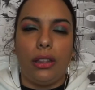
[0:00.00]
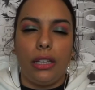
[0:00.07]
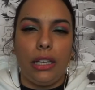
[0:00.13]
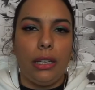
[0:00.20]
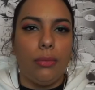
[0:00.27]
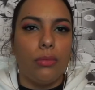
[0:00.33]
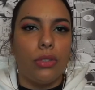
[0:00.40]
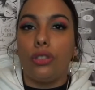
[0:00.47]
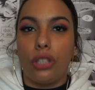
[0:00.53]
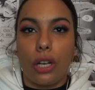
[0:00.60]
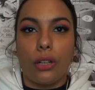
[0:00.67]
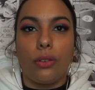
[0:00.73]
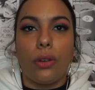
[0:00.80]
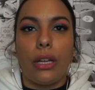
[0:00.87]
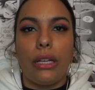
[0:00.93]
themes
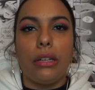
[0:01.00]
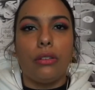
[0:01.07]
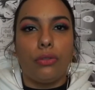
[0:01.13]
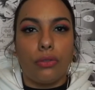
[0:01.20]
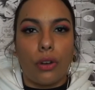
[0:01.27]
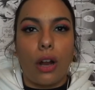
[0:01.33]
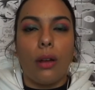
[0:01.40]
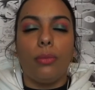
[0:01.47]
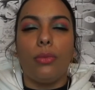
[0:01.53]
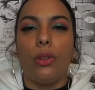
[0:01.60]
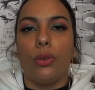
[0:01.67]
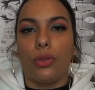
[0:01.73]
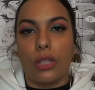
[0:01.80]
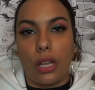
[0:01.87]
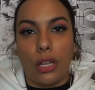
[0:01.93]
generate from
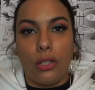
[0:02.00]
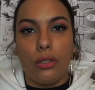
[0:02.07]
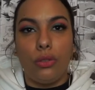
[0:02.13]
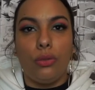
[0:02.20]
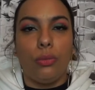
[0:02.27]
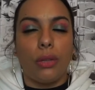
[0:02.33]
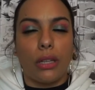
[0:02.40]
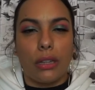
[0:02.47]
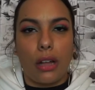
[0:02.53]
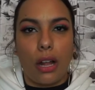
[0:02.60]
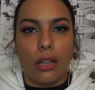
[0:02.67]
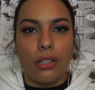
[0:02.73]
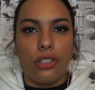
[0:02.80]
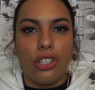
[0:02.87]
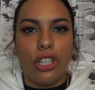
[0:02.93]
those Hindu
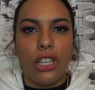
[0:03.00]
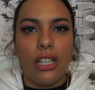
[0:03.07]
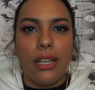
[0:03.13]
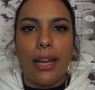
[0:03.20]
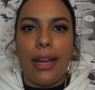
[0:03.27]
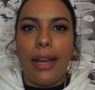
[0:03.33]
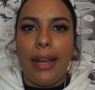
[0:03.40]
mythology.